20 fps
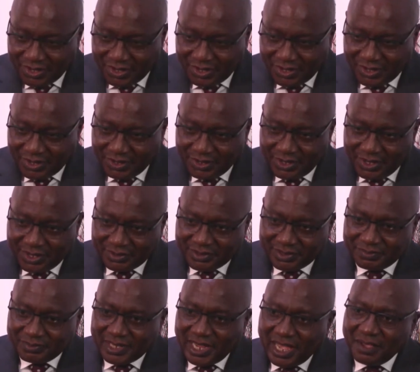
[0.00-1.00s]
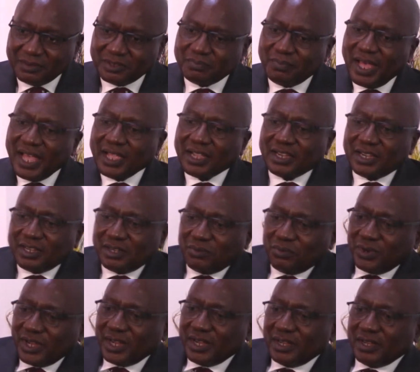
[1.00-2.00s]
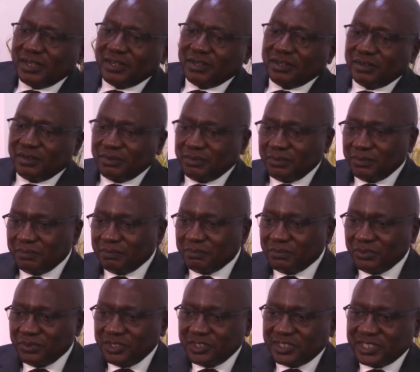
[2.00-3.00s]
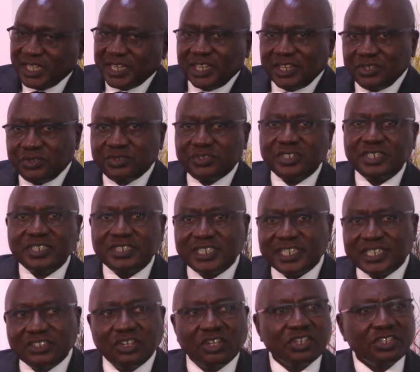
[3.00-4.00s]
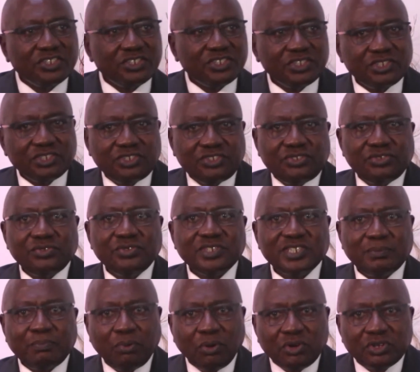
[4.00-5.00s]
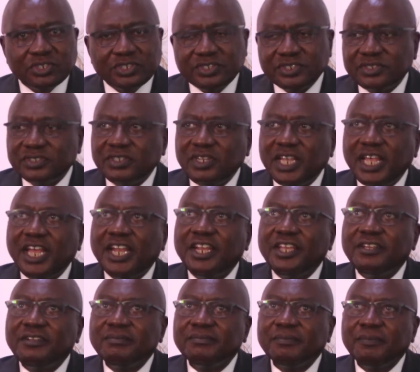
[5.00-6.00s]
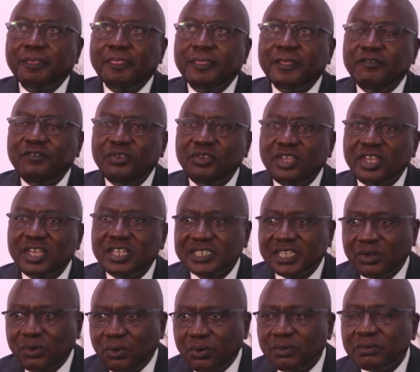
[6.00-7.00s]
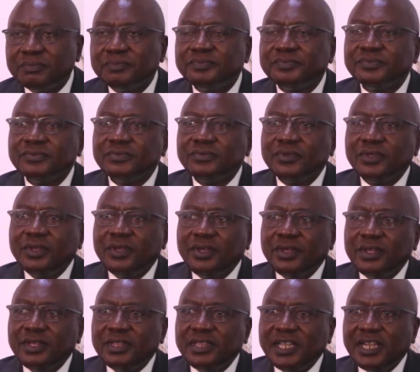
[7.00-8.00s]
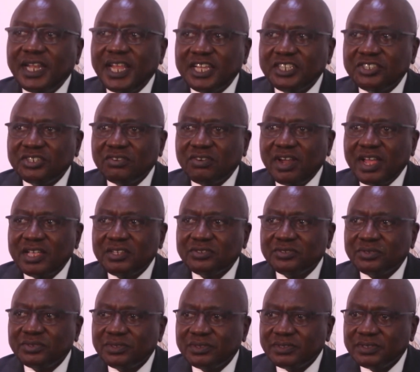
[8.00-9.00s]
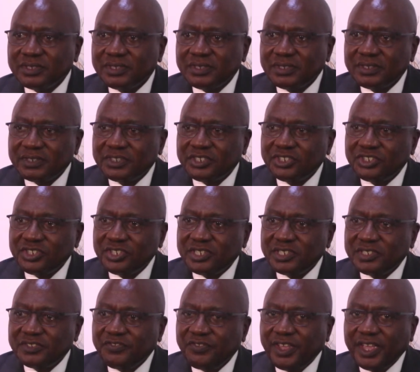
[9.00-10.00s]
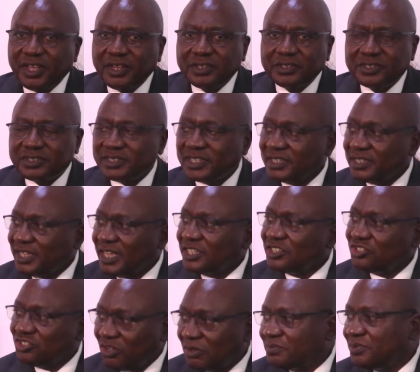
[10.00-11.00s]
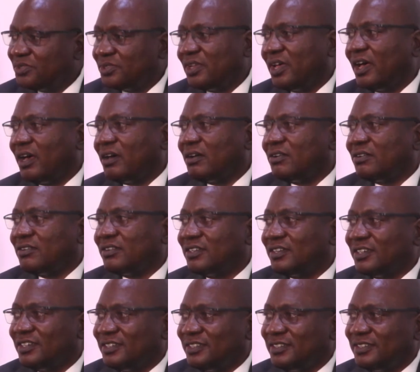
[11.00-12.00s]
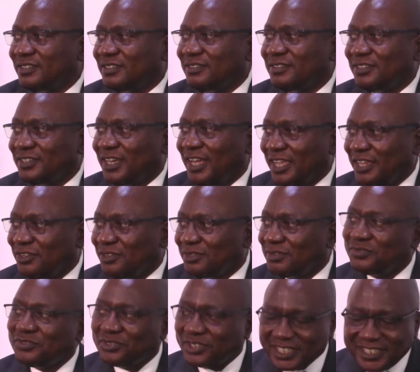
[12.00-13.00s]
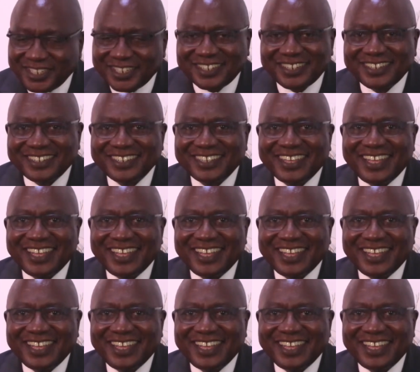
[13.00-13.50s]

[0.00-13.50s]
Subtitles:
Yes, sometimes back when we started using technology to support learning, a few years ago, the lecturers or the teachers felt that their jobs are kind of threatened.